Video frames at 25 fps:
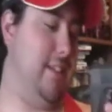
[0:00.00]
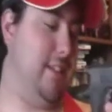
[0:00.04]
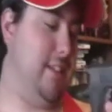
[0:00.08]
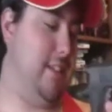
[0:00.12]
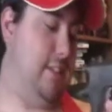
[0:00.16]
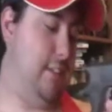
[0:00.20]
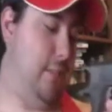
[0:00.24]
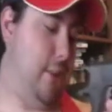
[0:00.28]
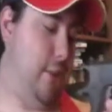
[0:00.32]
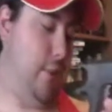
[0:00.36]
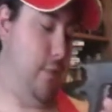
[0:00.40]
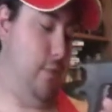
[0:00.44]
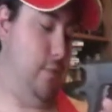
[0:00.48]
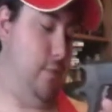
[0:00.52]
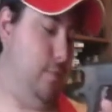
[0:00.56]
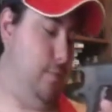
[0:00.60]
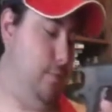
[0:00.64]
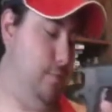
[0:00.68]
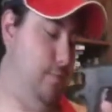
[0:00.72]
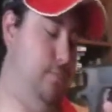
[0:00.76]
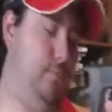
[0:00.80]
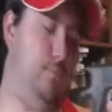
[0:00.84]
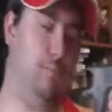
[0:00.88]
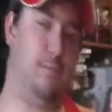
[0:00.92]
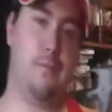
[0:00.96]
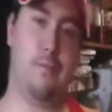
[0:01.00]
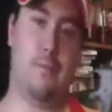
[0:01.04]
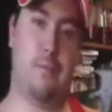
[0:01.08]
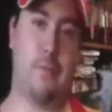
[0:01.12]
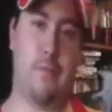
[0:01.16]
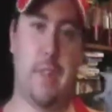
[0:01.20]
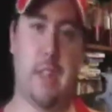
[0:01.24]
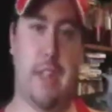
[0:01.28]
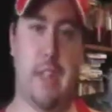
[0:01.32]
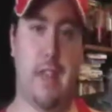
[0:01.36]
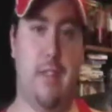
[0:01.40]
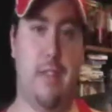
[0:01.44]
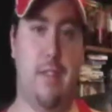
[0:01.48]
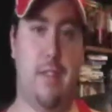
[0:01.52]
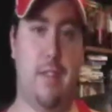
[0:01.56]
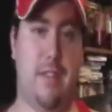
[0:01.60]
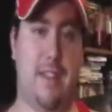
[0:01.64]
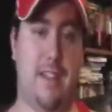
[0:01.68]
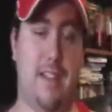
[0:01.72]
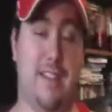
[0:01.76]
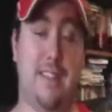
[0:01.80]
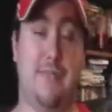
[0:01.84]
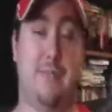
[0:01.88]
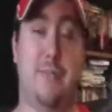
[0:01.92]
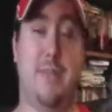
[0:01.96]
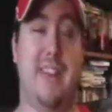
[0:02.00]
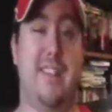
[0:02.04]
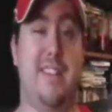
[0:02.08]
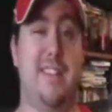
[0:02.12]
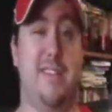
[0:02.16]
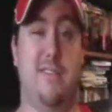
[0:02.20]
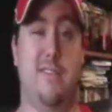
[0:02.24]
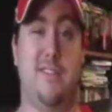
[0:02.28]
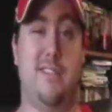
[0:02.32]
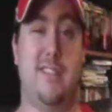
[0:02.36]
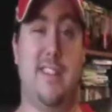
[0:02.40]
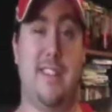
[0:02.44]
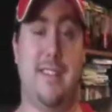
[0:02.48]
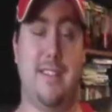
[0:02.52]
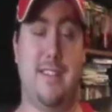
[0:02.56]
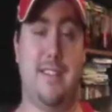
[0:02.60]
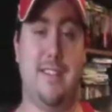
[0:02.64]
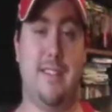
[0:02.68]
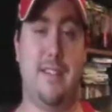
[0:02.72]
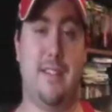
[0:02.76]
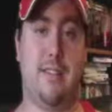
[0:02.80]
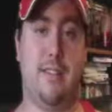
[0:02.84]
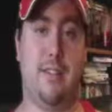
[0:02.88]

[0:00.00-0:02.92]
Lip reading: So that is my 2 cents